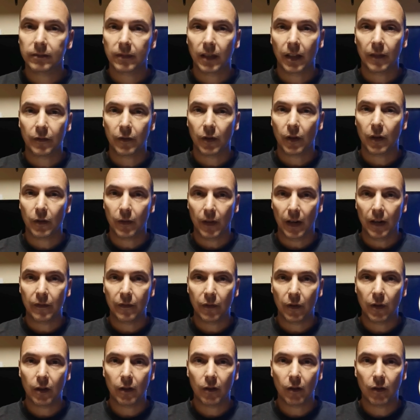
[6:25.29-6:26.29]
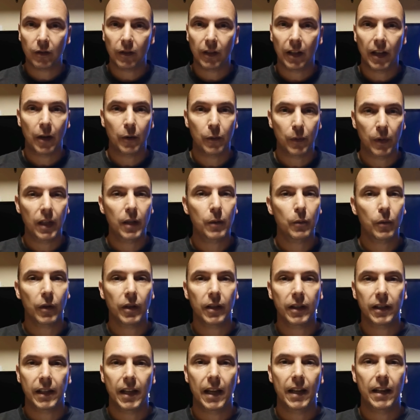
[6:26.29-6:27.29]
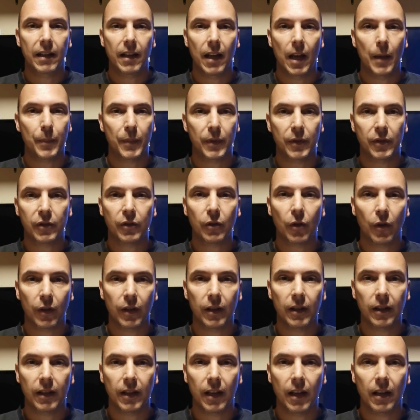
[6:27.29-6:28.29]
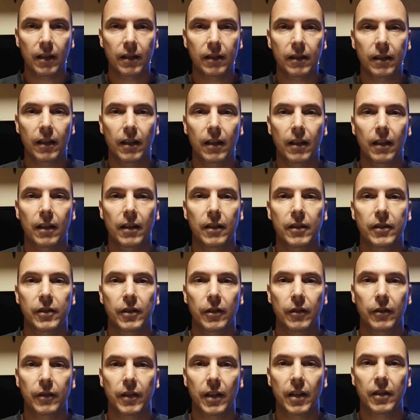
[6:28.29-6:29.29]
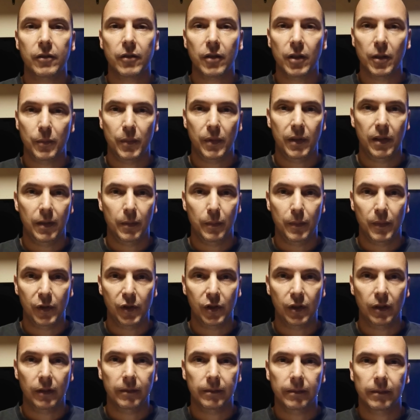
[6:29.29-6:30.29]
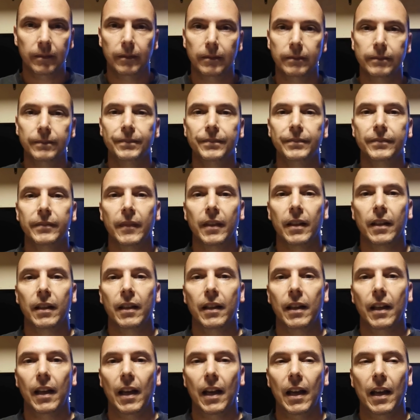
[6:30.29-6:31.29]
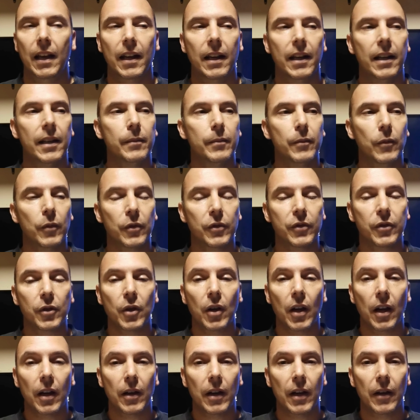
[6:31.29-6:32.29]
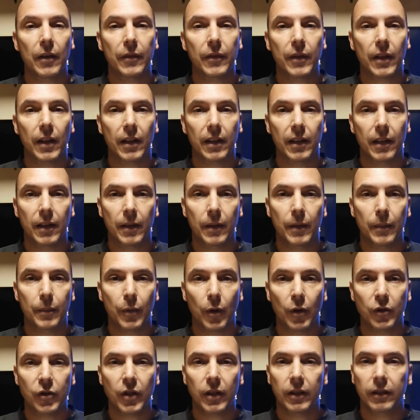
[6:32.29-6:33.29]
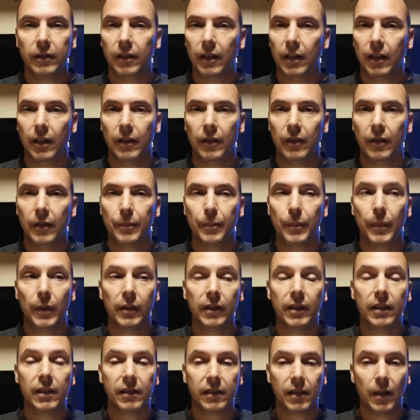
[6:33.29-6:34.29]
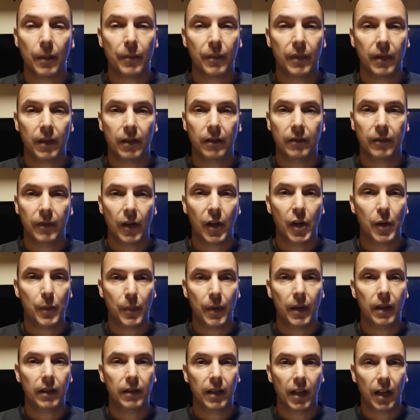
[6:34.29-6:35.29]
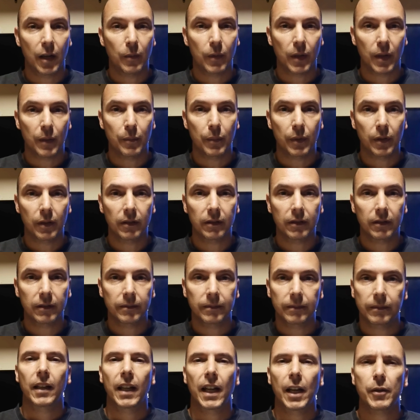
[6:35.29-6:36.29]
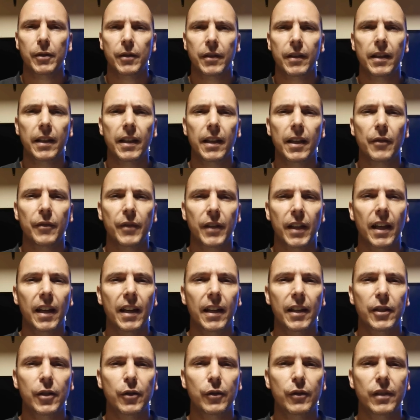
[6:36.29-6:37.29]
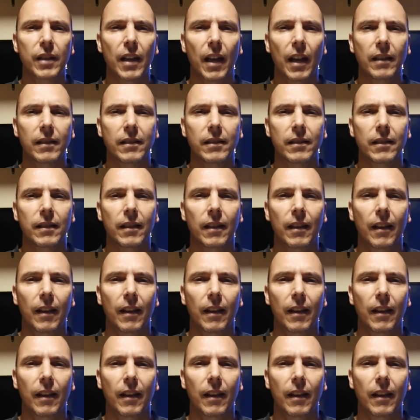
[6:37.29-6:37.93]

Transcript: I've got a grandfather clock that I really want to get up and starting again. So there's going to be a mission. Um, also, I have uh, project, uh, building something very big that I want to build. And I was thinking of getting a new tat.